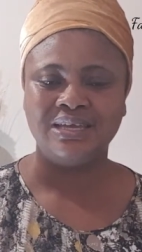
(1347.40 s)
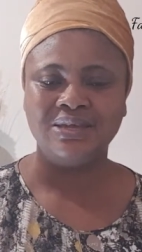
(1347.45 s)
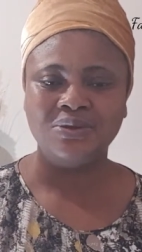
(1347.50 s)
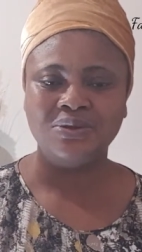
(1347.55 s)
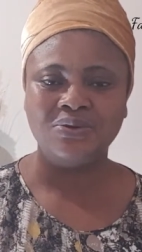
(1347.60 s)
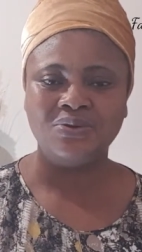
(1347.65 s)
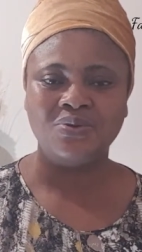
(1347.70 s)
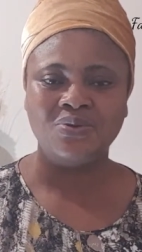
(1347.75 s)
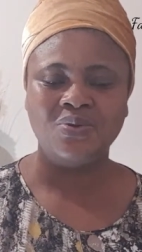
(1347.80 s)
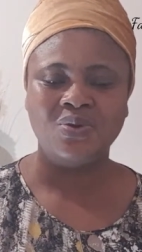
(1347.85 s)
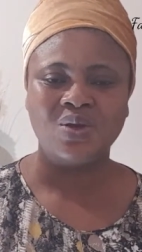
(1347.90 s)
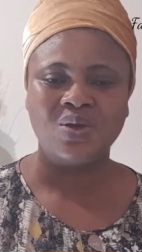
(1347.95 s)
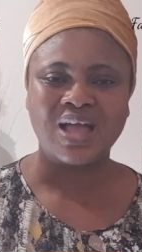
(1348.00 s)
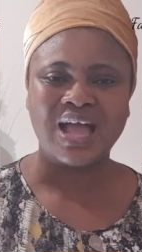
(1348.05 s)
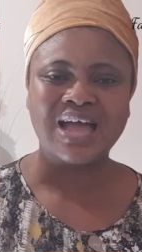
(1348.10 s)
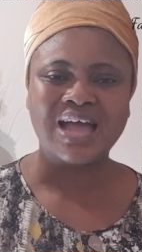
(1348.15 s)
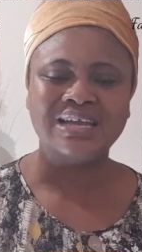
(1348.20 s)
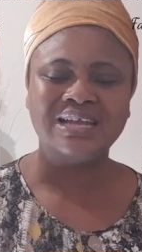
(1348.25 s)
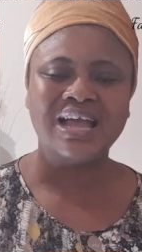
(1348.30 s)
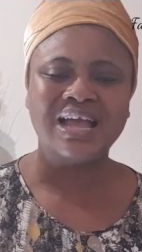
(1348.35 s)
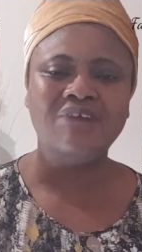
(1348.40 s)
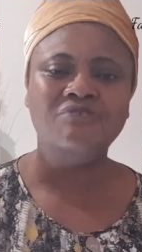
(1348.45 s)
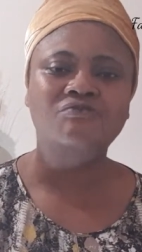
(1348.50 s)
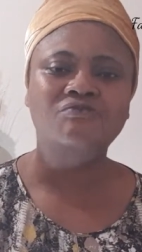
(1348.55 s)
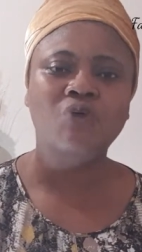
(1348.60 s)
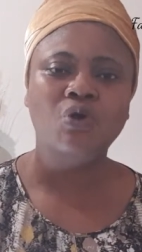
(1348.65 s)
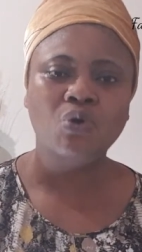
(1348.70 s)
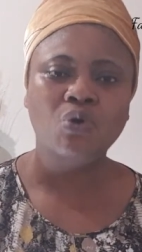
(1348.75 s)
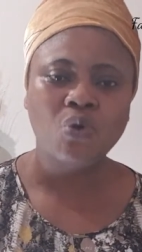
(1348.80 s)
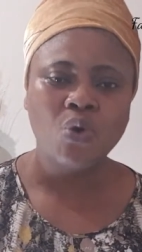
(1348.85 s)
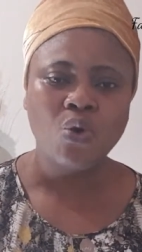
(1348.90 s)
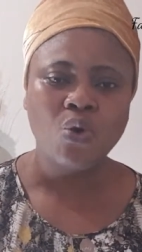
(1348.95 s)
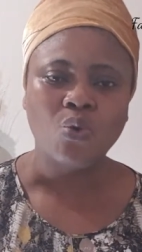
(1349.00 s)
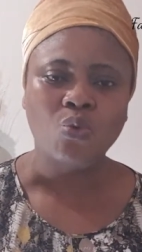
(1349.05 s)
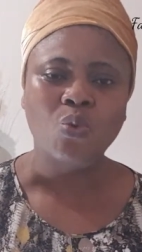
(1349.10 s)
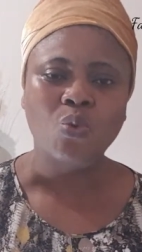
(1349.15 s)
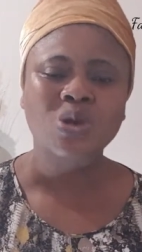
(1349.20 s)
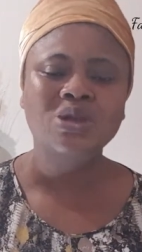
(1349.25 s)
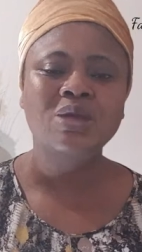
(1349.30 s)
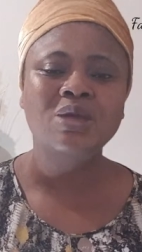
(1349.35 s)
you know, can
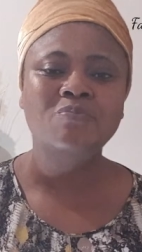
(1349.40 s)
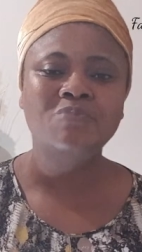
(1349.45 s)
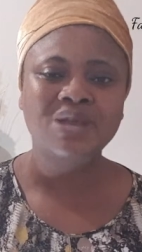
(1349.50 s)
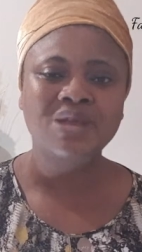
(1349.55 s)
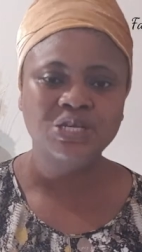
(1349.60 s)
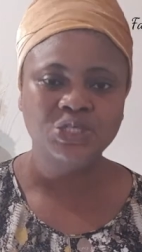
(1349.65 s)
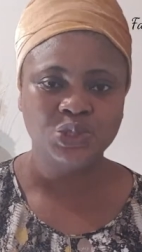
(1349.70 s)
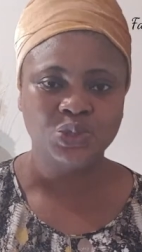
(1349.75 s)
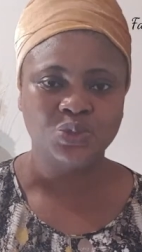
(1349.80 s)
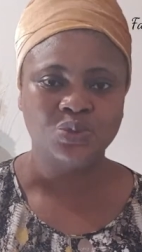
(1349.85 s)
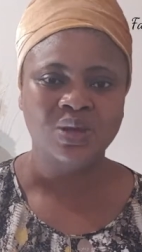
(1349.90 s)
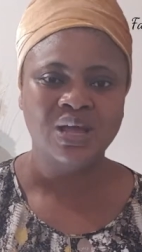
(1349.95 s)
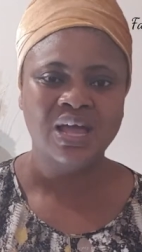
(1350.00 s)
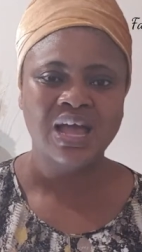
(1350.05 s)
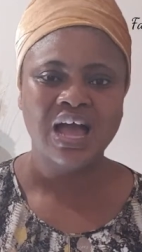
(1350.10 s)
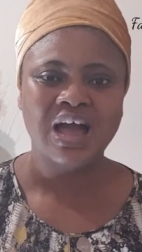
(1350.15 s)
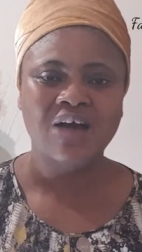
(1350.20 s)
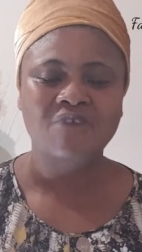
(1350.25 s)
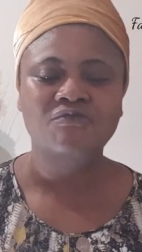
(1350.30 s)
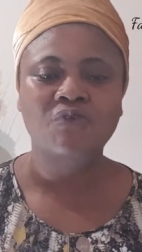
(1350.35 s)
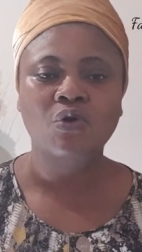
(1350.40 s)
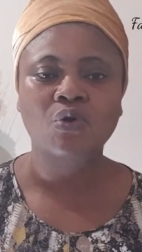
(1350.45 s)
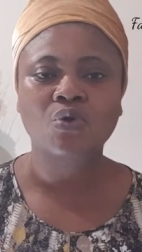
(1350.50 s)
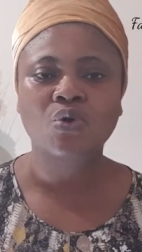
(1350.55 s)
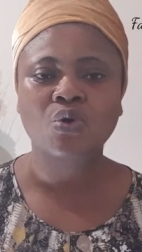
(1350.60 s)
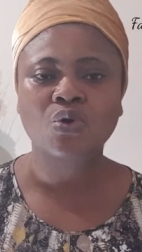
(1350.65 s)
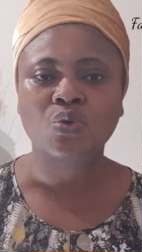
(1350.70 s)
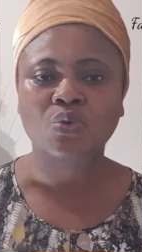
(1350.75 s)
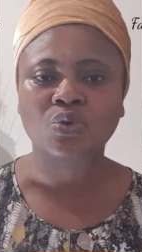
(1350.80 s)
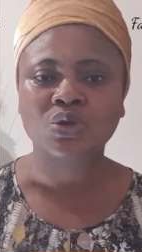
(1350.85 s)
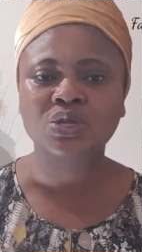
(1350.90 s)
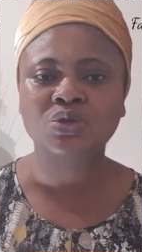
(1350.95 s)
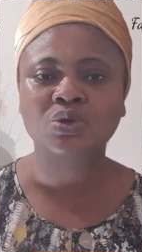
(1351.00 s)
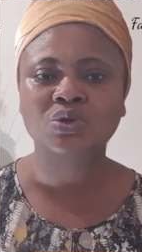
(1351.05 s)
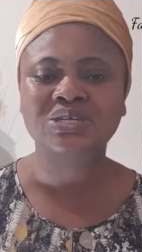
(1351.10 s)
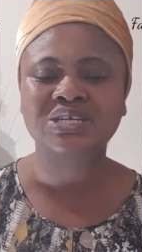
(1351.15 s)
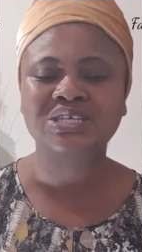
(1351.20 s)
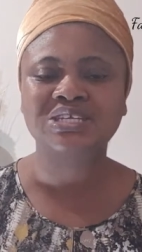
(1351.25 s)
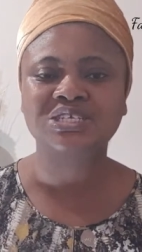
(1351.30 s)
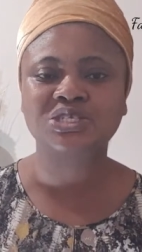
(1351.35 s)
forego all the pleasure and forego, you
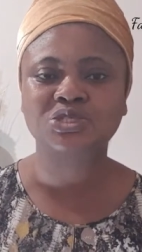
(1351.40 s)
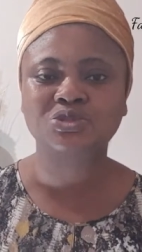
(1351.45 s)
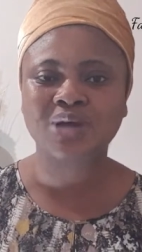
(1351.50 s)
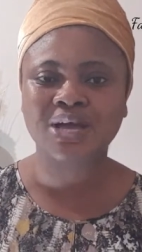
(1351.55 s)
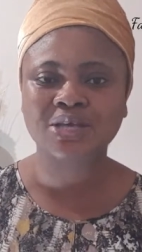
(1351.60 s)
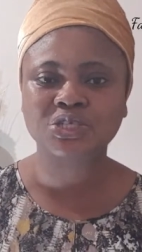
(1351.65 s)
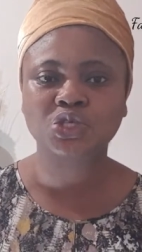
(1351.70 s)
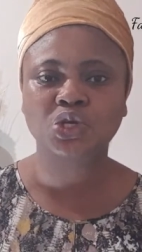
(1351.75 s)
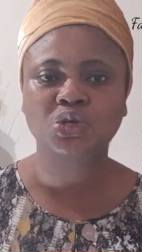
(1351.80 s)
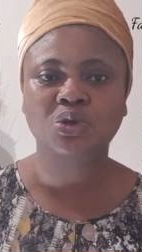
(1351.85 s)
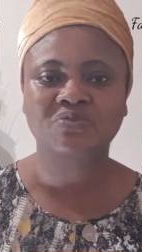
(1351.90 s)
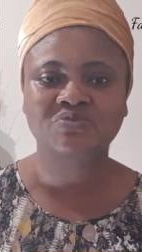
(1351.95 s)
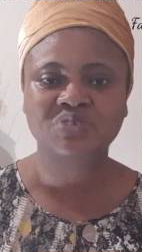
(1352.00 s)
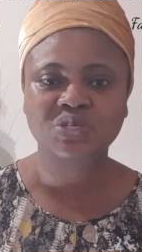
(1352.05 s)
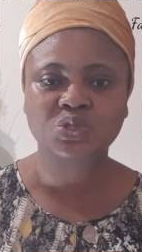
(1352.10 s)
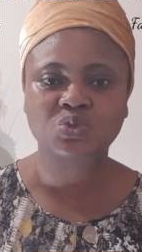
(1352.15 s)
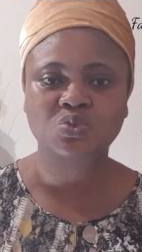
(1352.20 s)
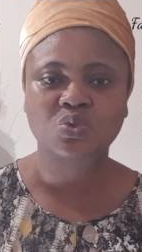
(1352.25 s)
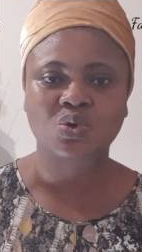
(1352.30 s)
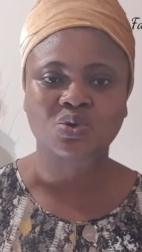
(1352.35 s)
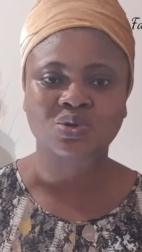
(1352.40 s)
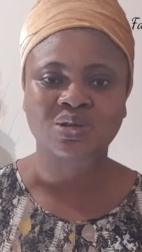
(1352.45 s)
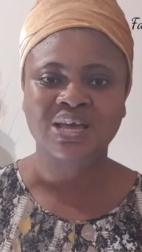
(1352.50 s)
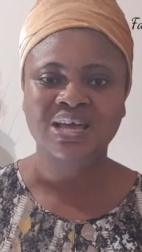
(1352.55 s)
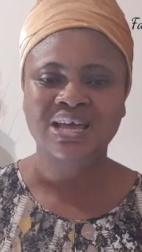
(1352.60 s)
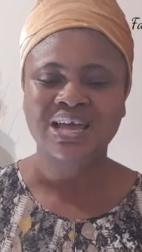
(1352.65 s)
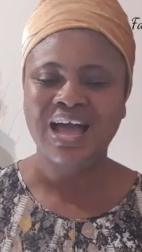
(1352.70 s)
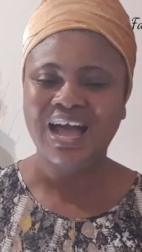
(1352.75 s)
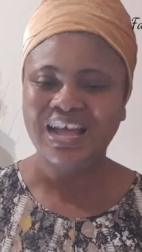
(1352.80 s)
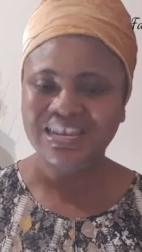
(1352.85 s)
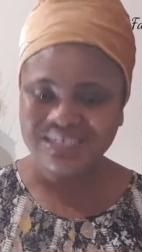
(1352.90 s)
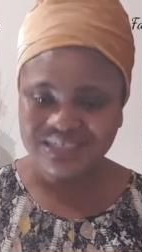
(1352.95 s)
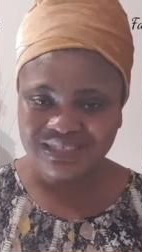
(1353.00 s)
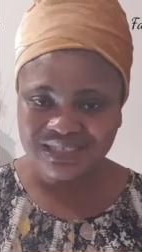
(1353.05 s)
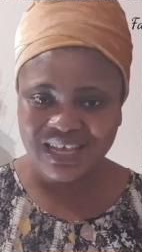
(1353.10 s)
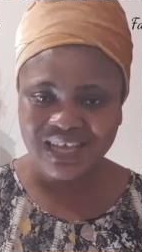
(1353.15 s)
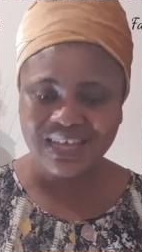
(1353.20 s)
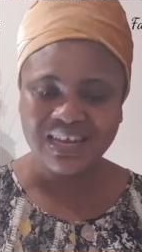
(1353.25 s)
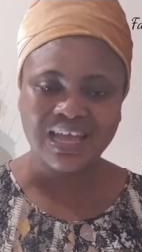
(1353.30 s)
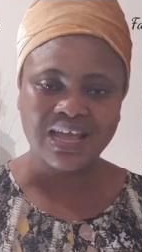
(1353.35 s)
know, the distraction of this world and
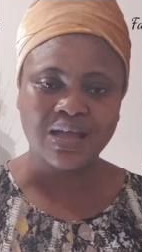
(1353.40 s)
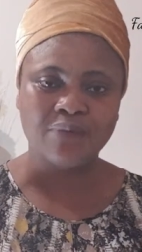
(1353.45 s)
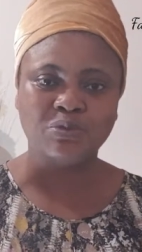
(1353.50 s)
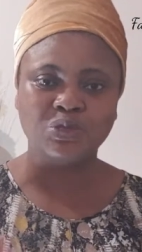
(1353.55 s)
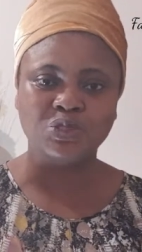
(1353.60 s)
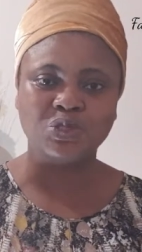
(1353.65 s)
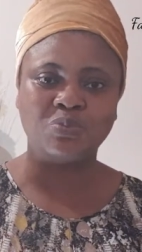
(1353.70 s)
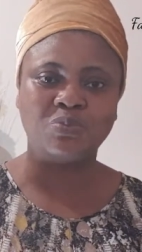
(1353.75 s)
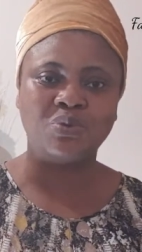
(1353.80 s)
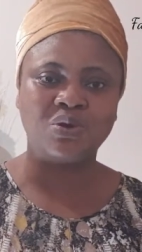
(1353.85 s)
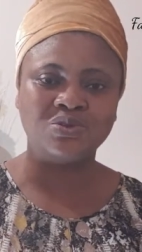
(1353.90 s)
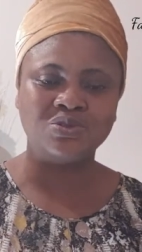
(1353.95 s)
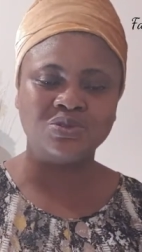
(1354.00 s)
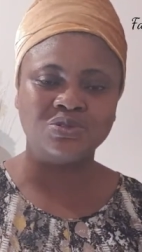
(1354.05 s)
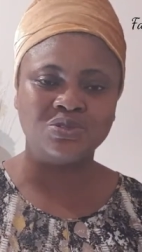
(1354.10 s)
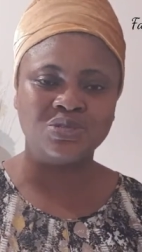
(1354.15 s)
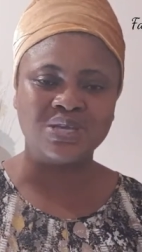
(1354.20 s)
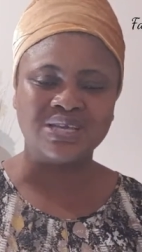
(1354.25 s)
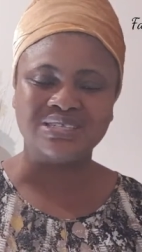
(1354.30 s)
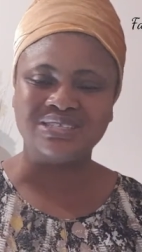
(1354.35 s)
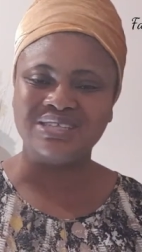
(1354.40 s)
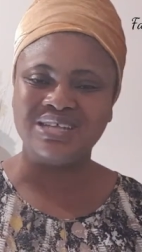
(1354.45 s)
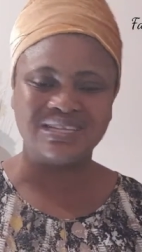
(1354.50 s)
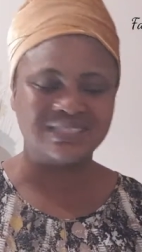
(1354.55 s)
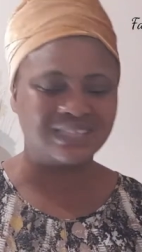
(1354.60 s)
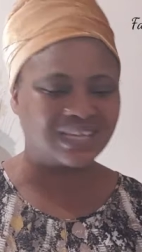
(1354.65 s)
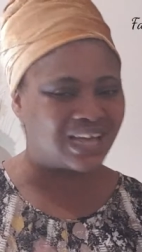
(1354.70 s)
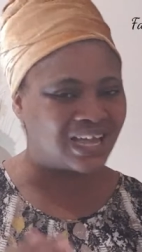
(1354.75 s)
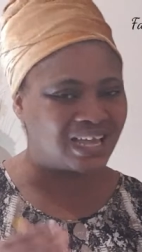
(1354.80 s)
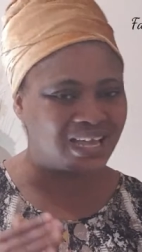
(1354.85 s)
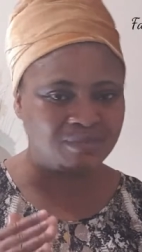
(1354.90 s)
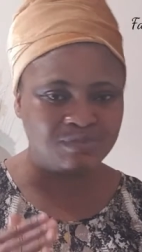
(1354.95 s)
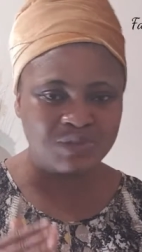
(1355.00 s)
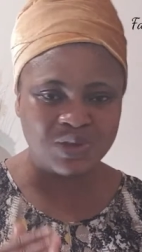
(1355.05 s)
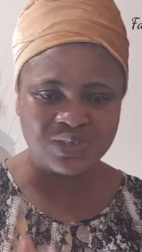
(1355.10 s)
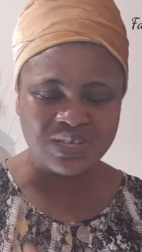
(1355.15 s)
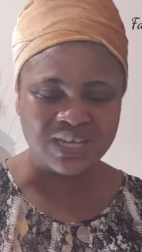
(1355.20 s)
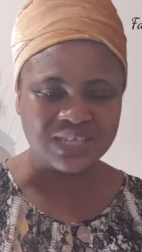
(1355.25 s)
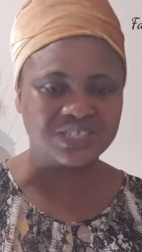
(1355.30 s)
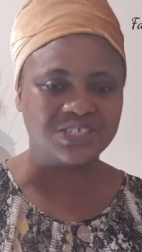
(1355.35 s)
say, like Apostle Paul says, that I am
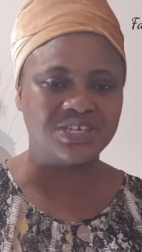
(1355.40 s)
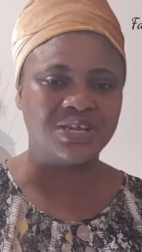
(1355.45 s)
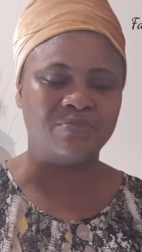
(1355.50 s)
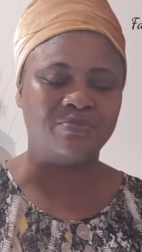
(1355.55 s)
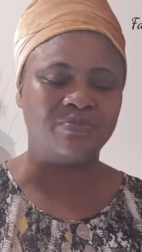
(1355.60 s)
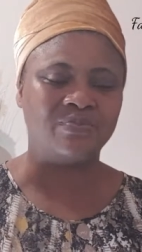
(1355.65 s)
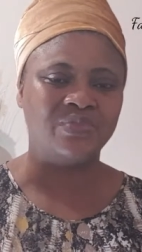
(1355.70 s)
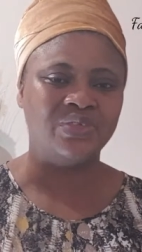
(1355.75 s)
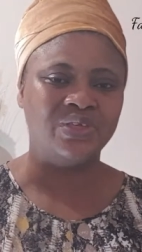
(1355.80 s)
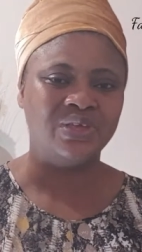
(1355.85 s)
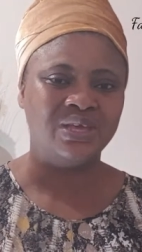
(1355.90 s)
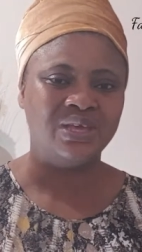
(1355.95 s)
not ashamed.